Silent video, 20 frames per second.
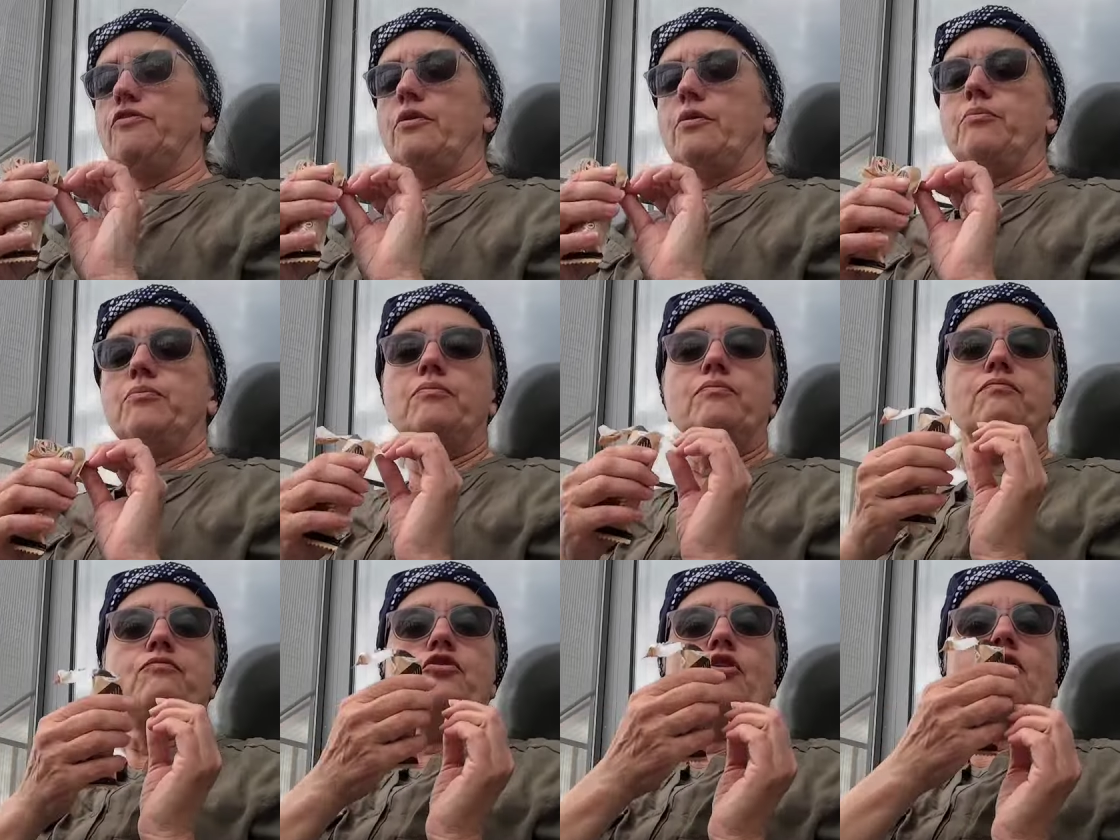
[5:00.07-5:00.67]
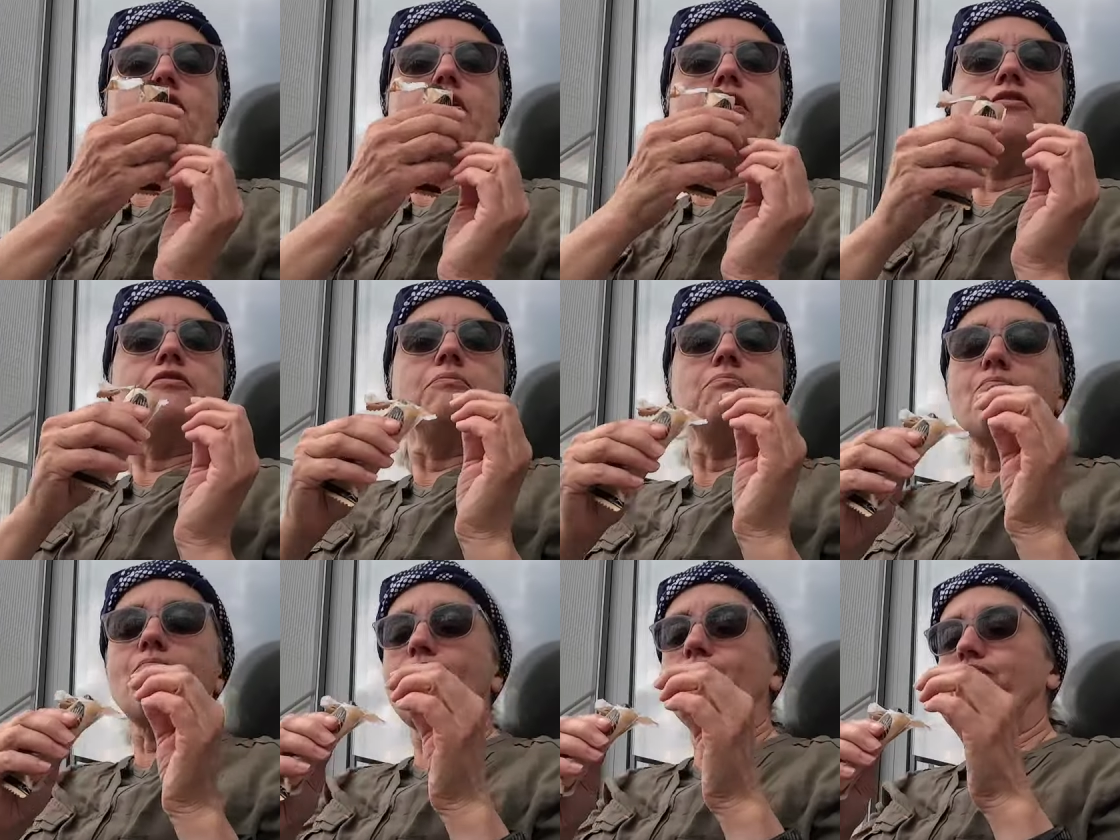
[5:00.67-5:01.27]
some chocolate.
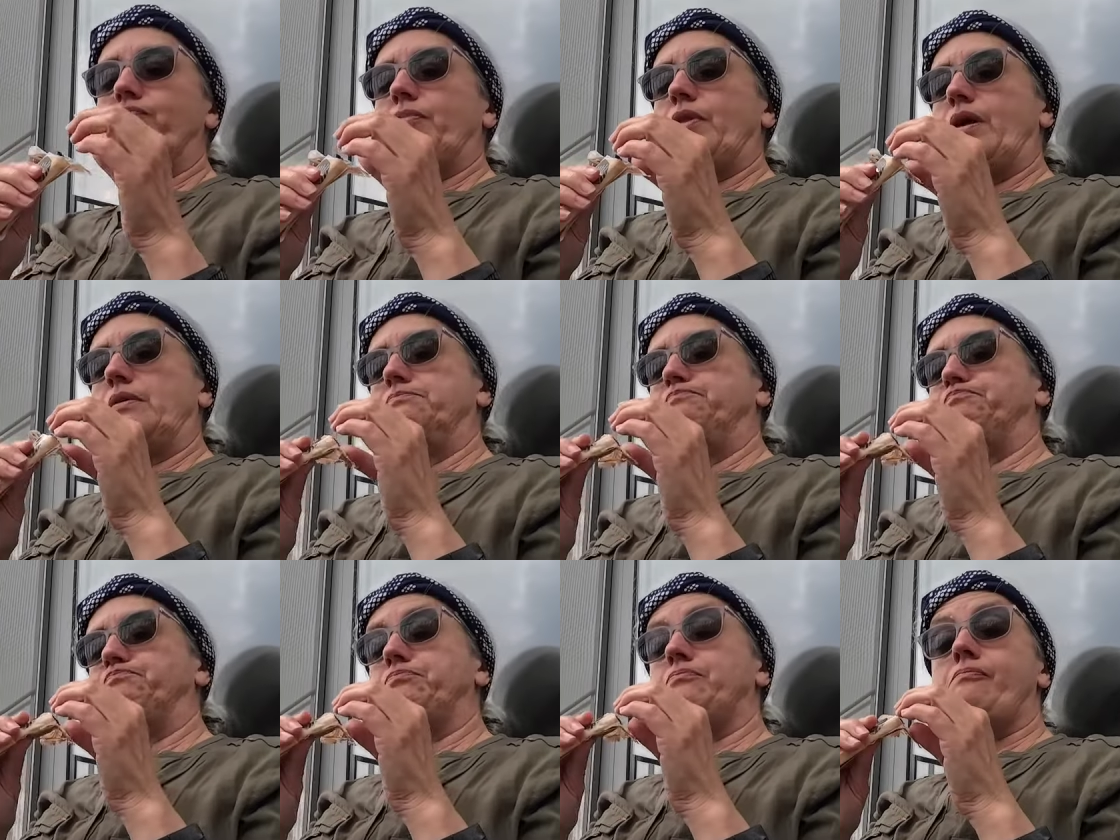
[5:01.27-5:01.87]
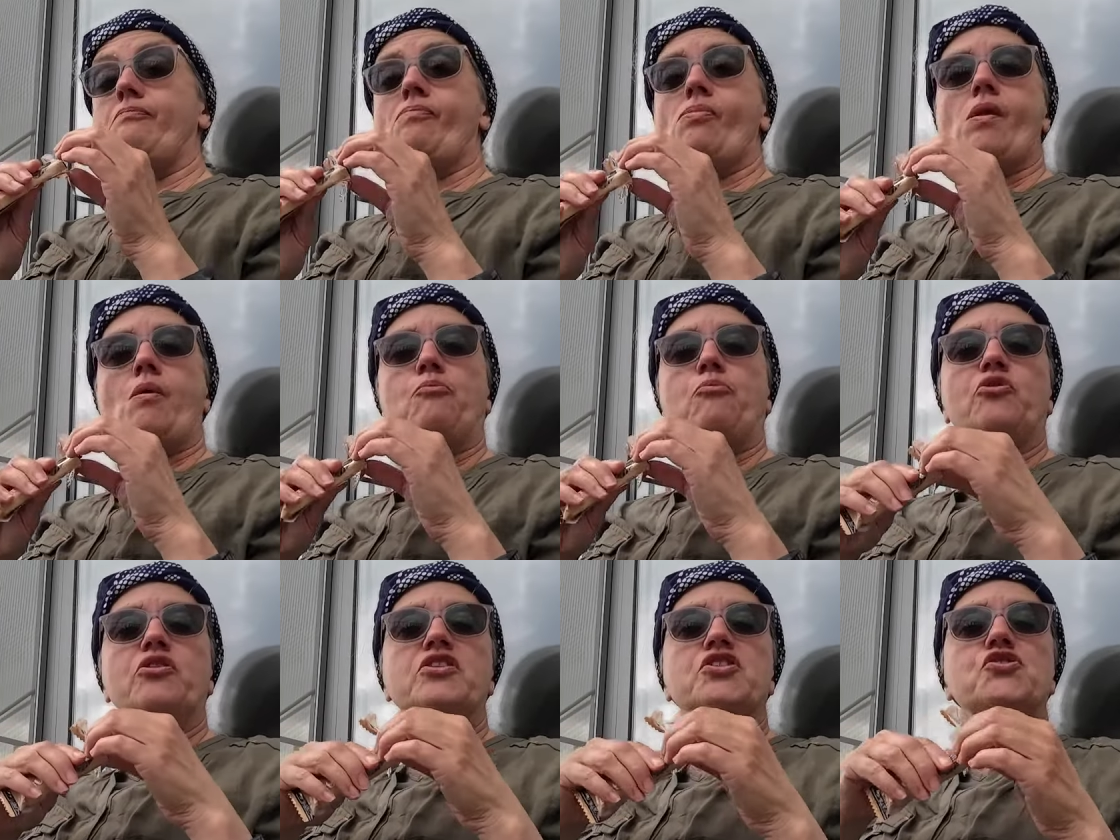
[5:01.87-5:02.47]

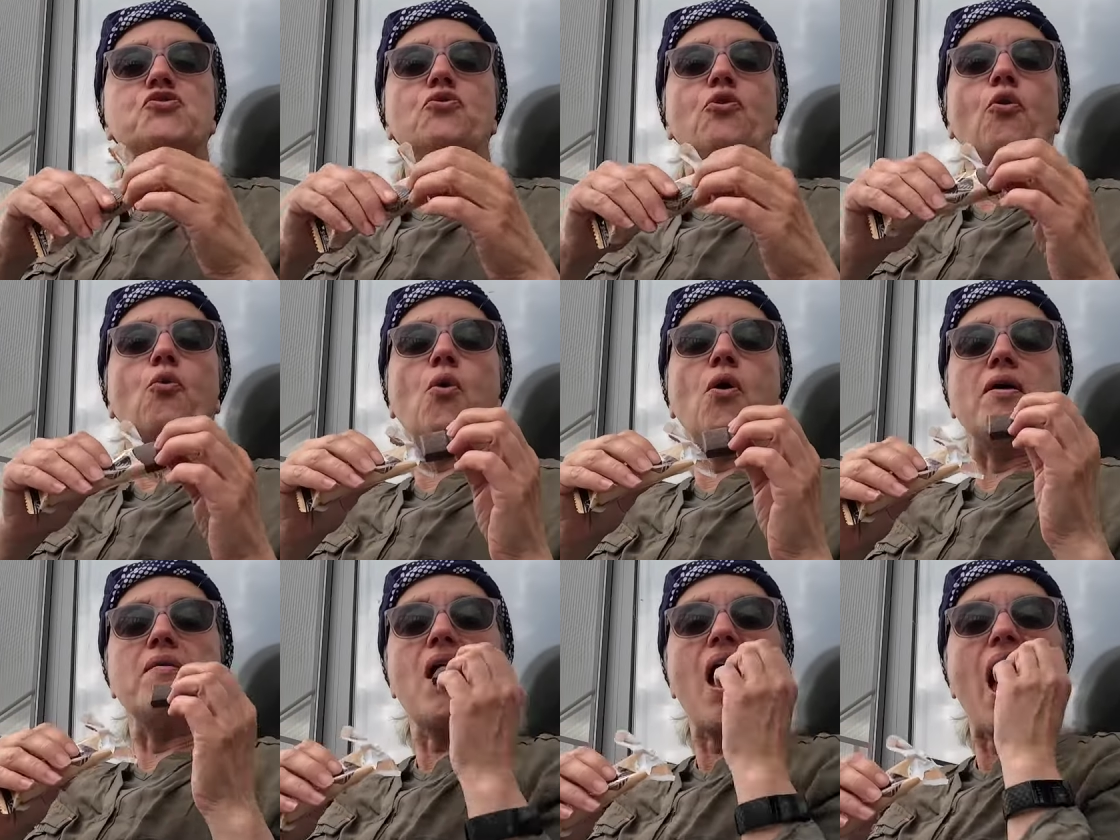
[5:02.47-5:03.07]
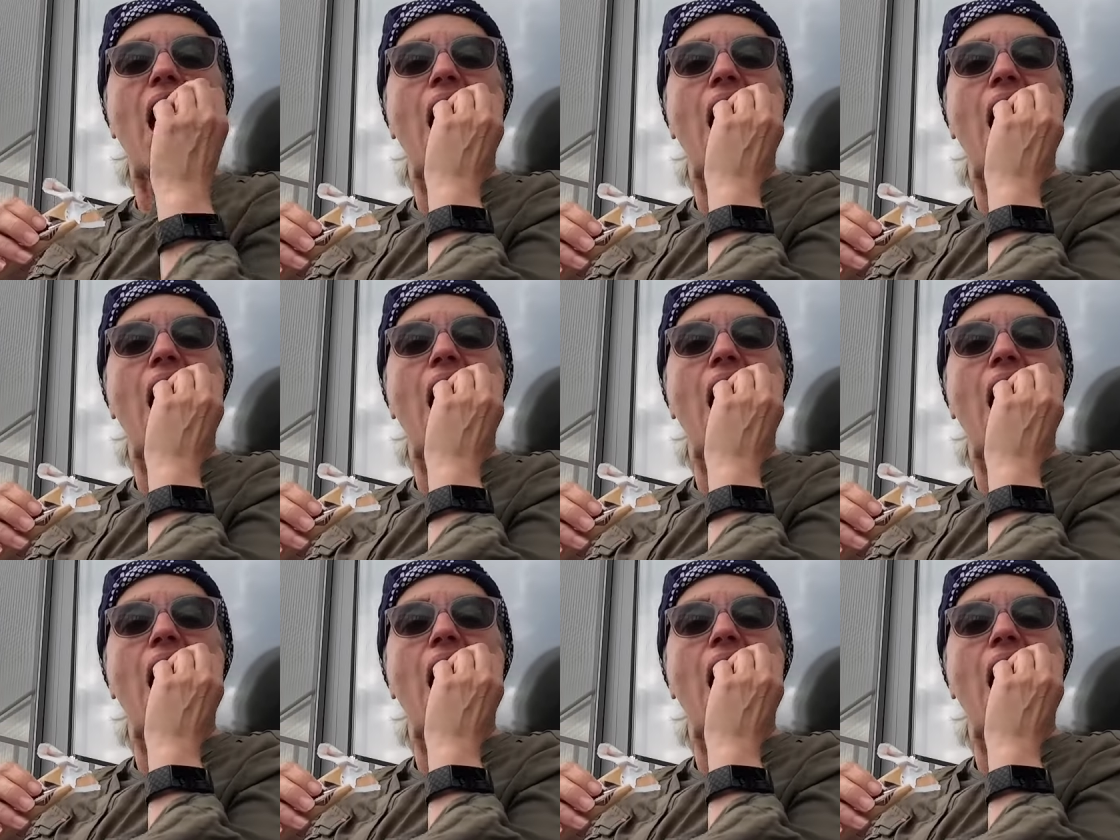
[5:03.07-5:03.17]
Pretty strong one.